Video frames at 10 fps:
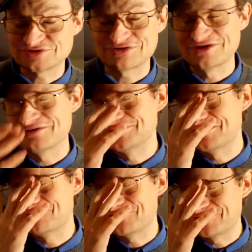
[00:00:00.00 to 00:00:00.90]
sorry, I mean,
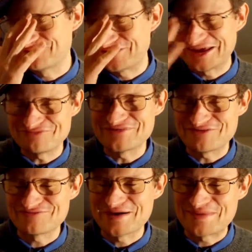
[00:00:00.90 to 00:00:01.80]
forgive me
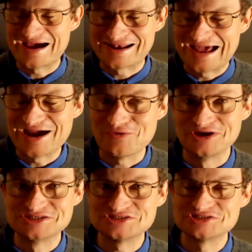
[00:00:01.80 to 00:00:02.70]
for my bad
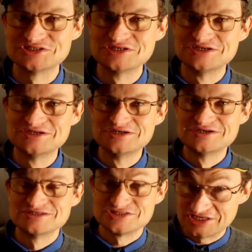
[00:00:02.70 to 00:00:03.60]
language.
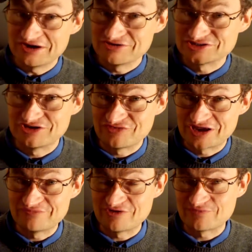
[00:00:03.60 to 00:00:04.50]
Seriously,
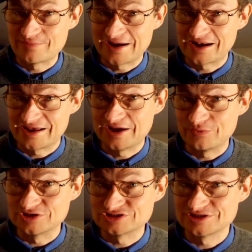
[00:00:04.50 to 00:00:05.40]
forgive me for my bad
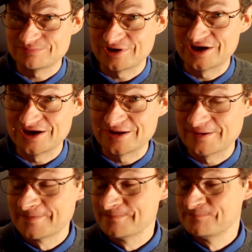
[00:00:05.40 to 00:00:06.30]
language. But
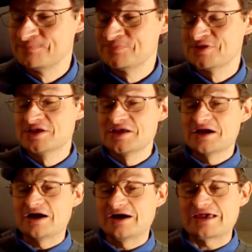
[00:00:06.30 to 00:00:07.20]

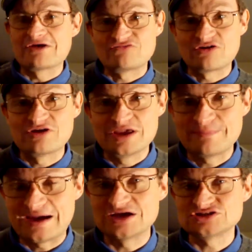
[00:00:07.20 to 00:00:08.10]
I get very
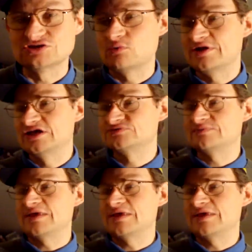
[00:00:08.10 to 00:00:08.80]
passionate when there's